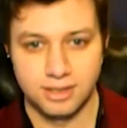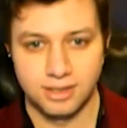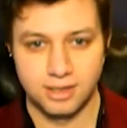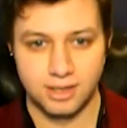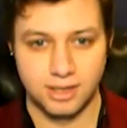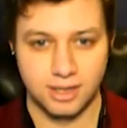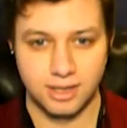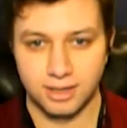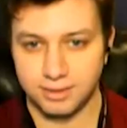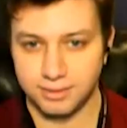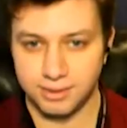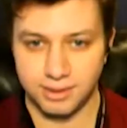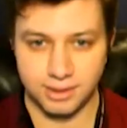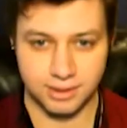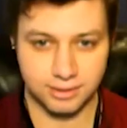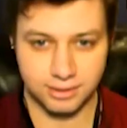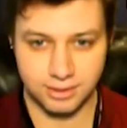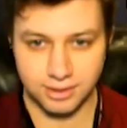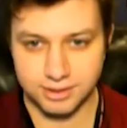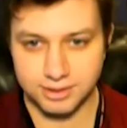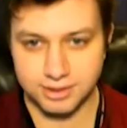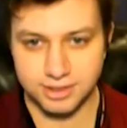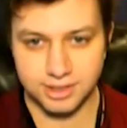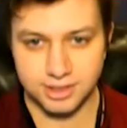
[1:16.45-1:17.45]
uh, and
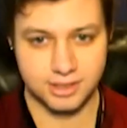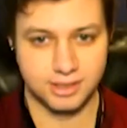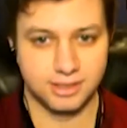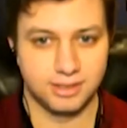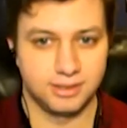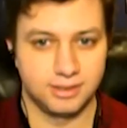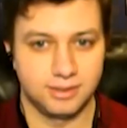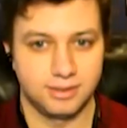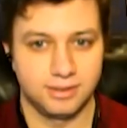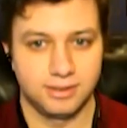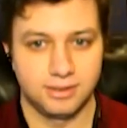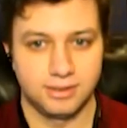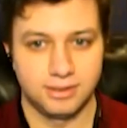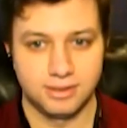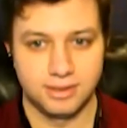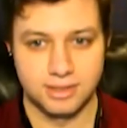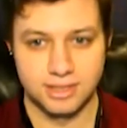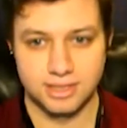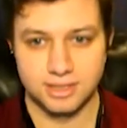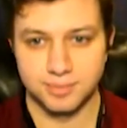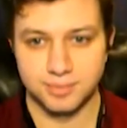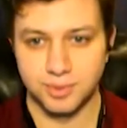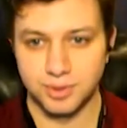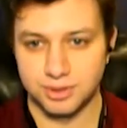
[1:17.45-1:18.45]
logic.
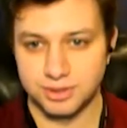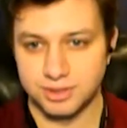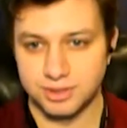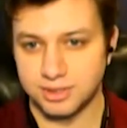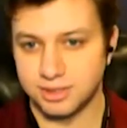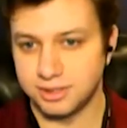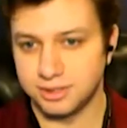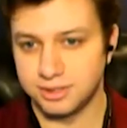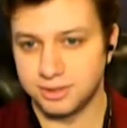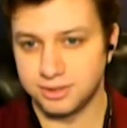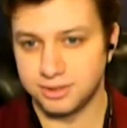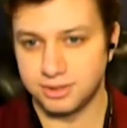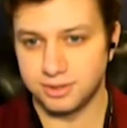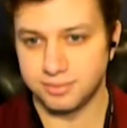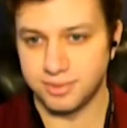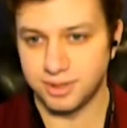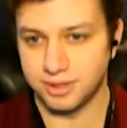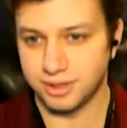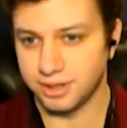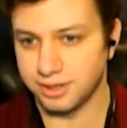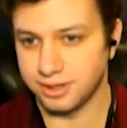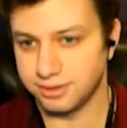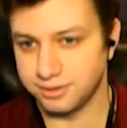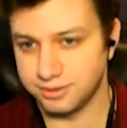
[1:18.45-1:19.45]
His books include,
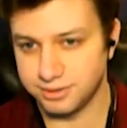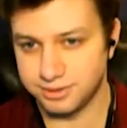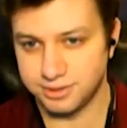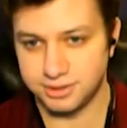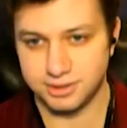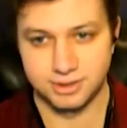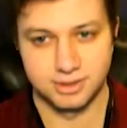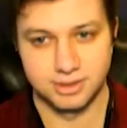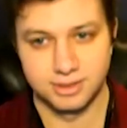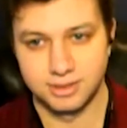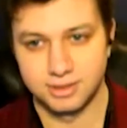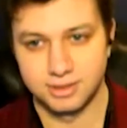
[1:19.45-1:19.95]
among others,